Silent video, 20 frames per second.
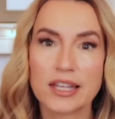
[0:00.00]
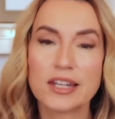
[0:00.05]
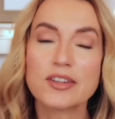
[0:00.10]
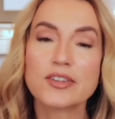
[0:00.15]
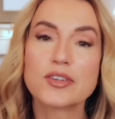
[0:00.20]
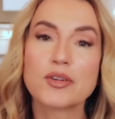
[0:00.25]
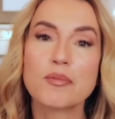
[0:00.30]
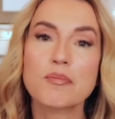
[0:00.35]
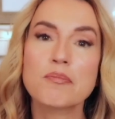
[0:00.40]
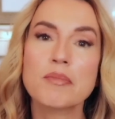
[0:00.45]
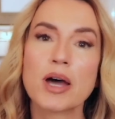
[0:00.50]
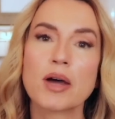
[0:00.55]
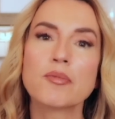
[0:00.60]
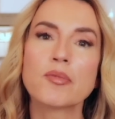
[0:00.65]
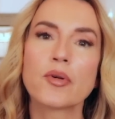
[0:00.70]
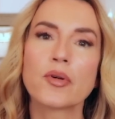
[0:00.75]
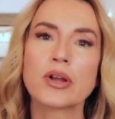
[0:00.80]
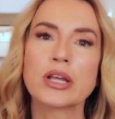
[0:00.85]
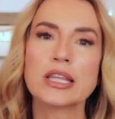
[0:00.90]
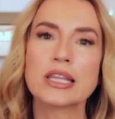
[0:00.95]
It is a
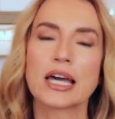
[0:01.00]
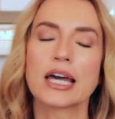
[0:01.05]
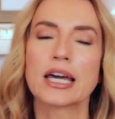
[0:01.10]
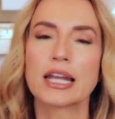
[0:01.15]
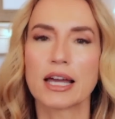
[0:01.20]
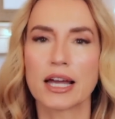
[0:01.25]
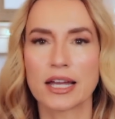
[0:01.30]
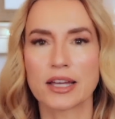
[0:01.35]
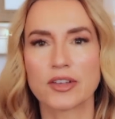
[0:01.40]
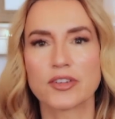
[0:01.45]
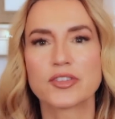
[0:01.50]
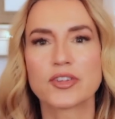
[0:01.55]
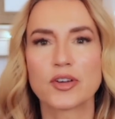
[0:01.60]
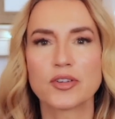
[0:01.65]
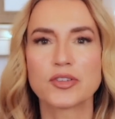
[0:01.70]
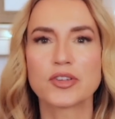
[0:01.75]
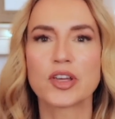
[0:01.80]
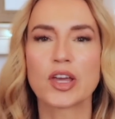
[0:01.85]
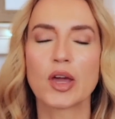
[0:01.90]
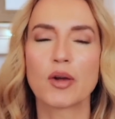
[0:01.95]
memory that I
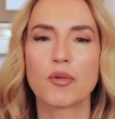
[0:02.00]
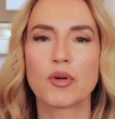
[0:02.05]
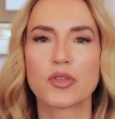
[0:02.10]
associate